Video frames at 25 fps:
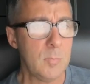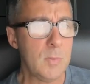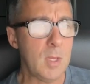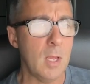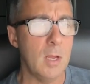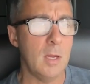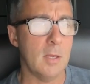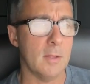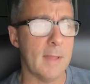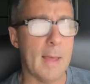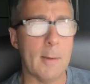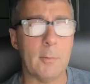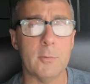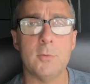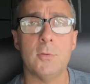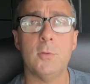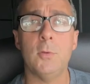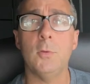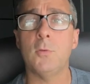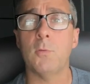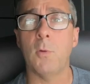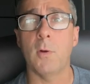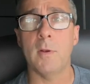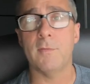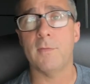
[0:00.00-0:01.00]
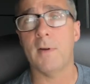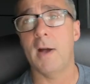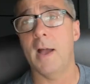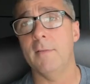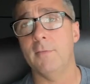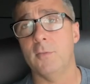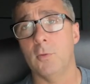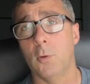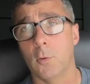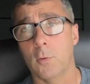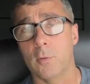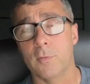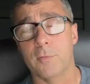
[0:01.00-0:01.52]
That was 225
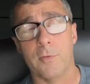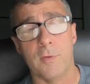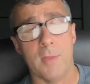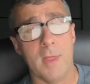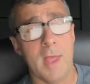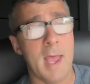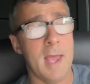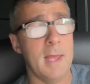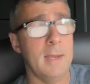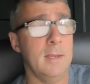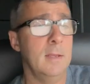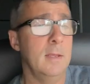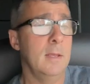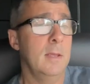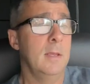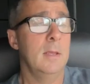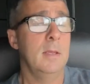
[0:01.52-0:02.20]
total for that.